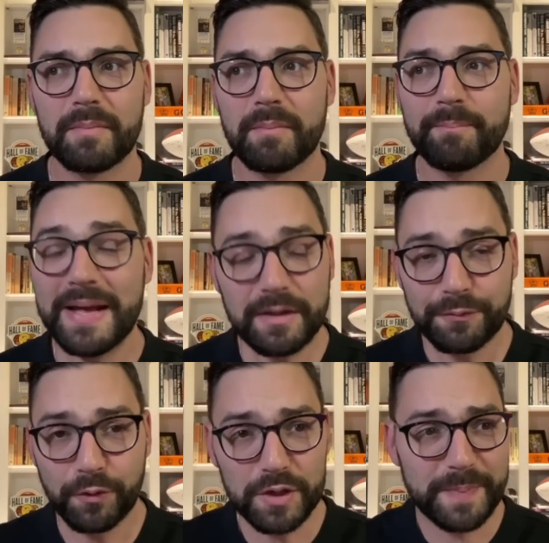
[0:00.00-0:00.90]
Matt
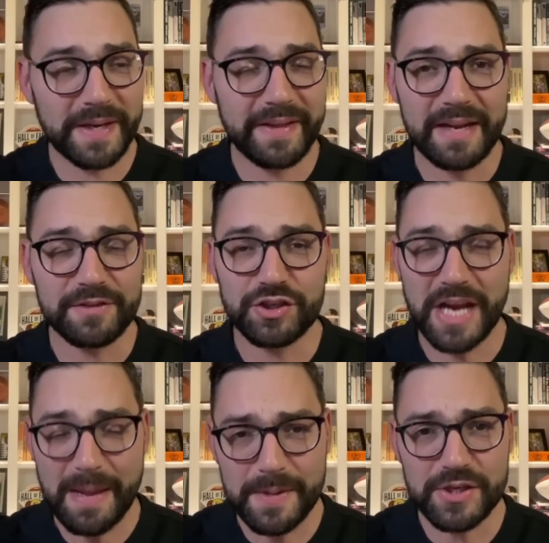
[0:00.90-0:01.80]
LaFleur has been to the NFC
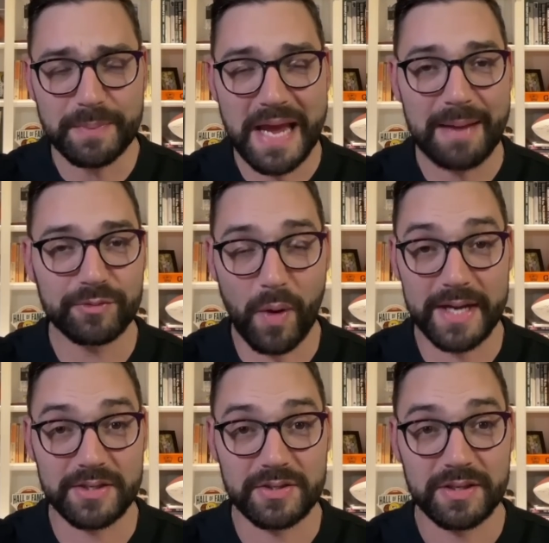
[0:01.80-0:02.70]
Championship game
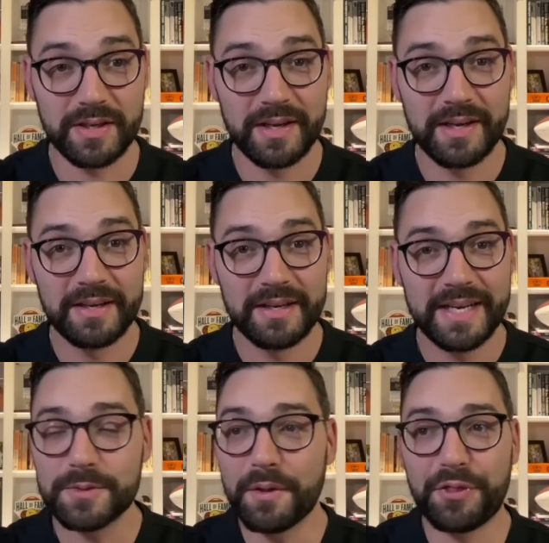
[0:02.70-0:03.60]
twice.
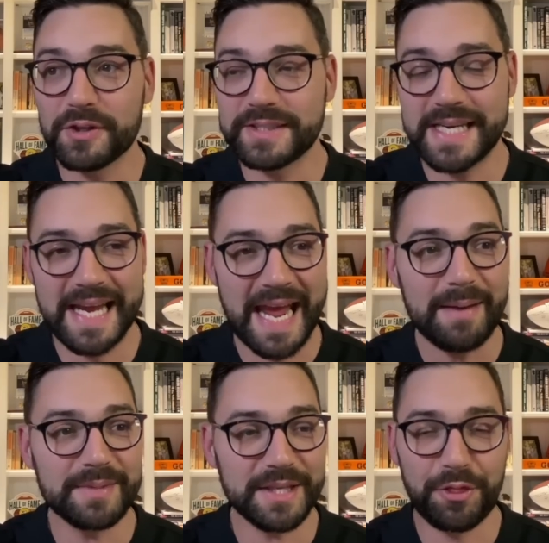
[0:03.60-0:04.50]
He's won 13
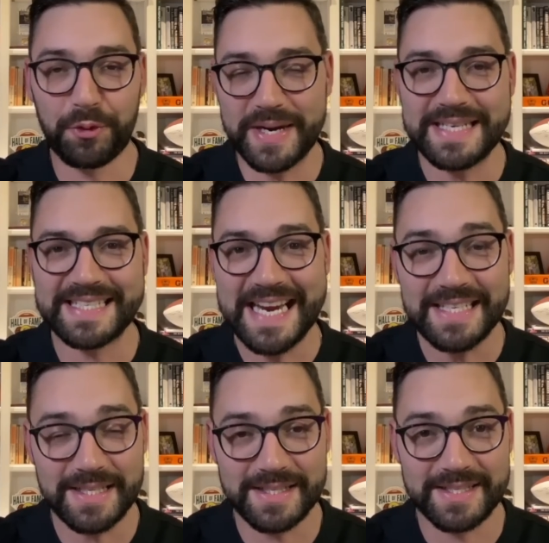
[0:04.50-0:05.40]
games in 3
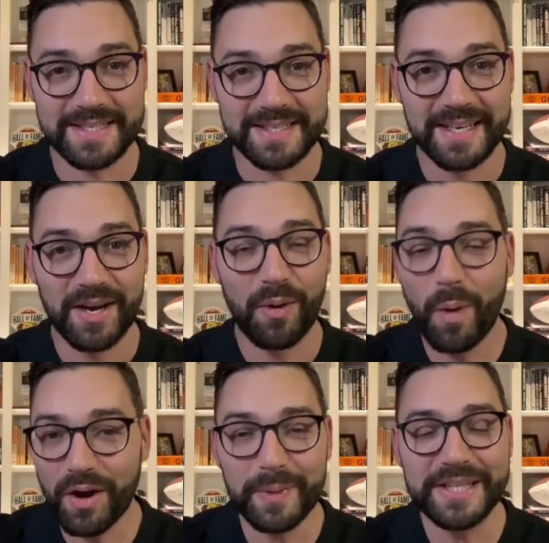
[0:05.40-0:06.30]
seasons.
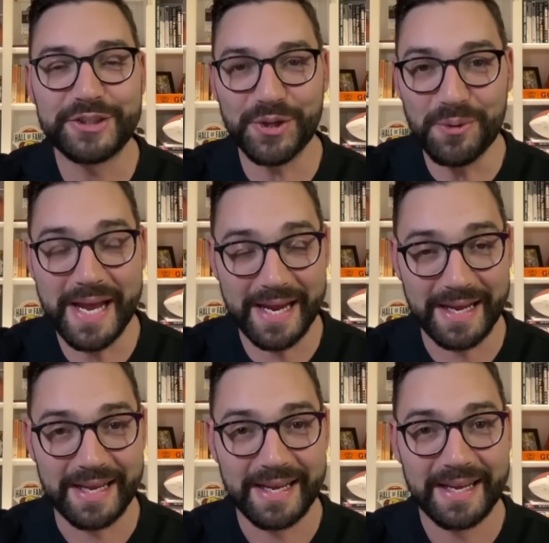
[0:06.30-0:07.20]
What are we doing?